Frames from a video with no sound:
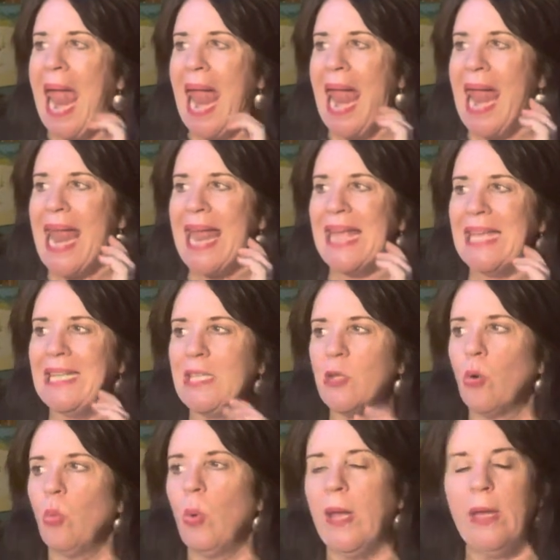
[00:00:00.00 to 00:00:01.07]
And
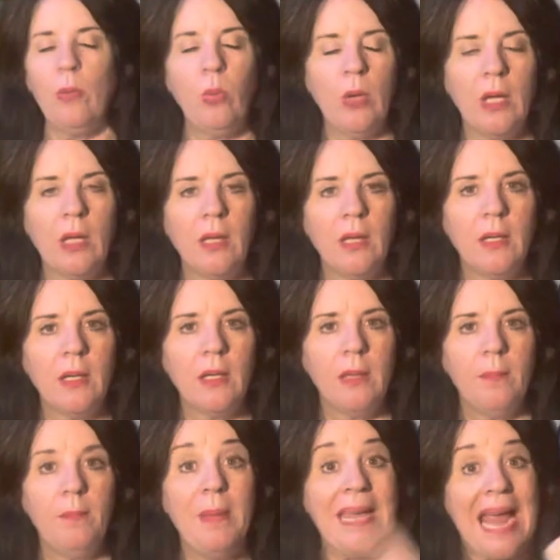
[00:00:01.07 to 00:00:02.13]
we will
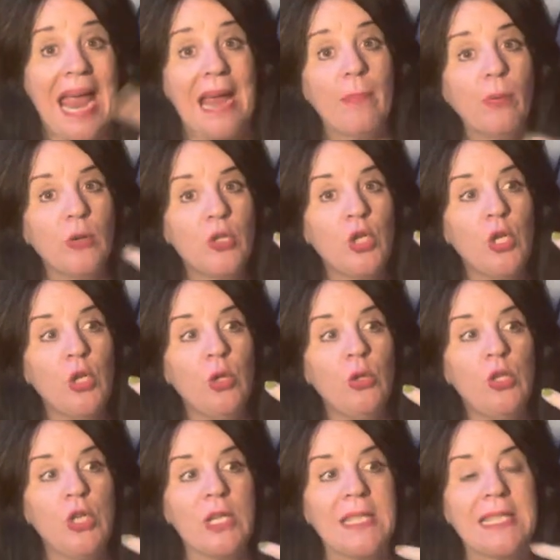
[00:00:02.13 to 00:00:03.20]
be able to
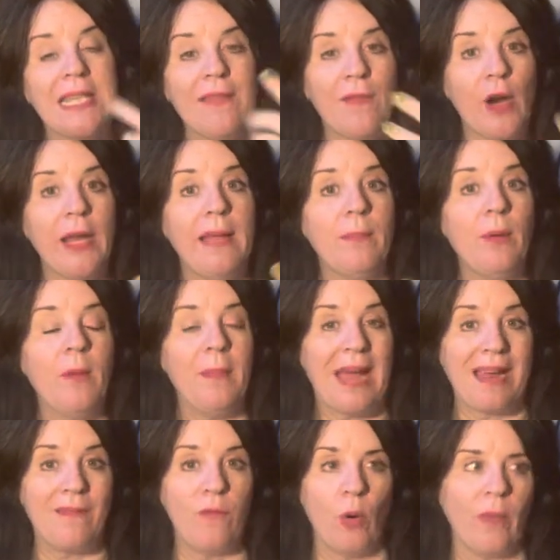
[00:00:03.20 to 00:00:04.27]
just give our input
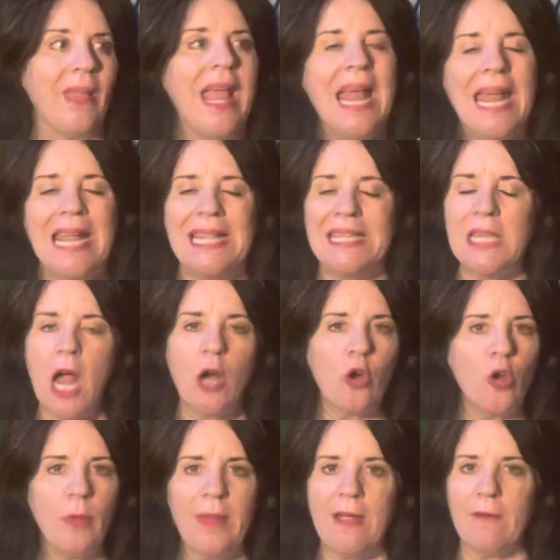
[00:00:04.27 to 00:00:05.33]
back and forth. It's not
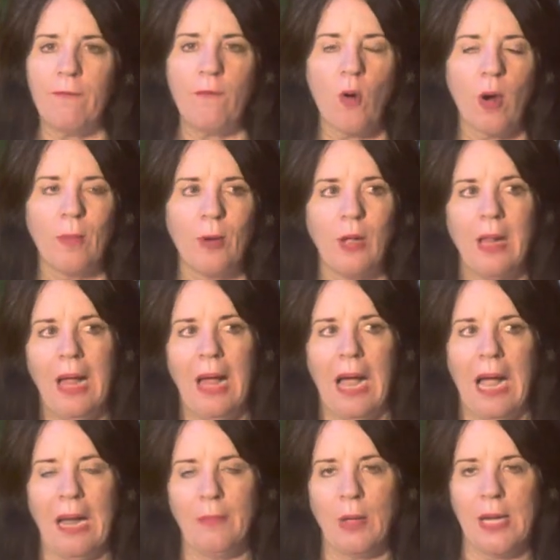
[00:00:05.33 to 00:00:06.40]
going to be a formal,
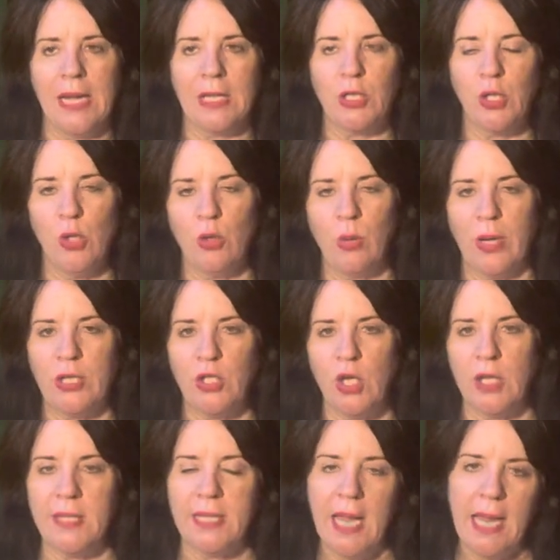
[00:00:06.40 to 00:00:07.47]
I'm going to ask you
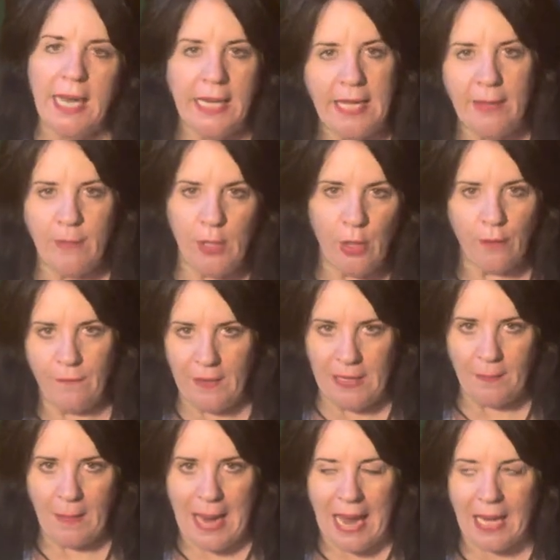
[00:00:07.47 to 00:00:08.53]
questions, give me your
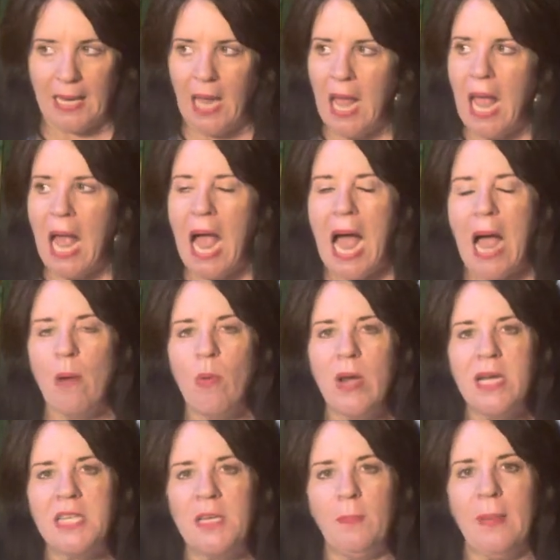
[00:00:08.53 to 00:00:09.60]
feedback. I want
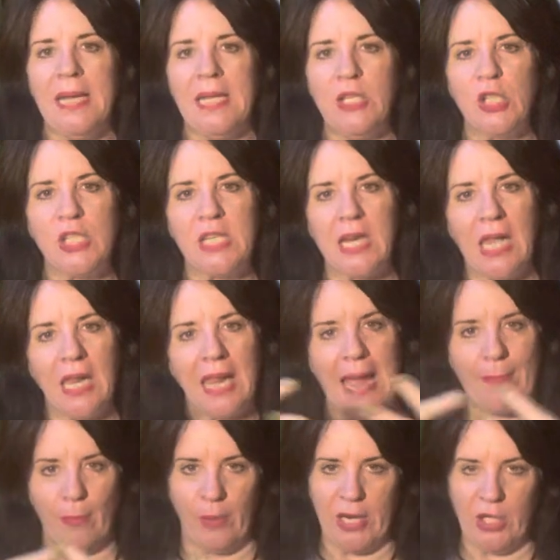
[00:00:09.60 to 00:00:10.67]
it to be just a
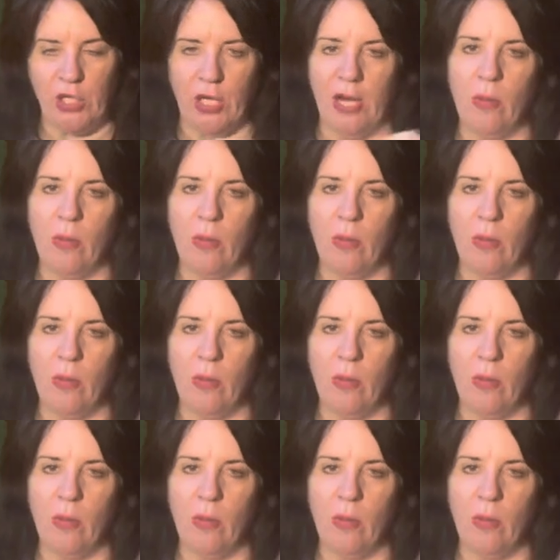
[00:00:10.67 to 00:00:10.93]
collaboration.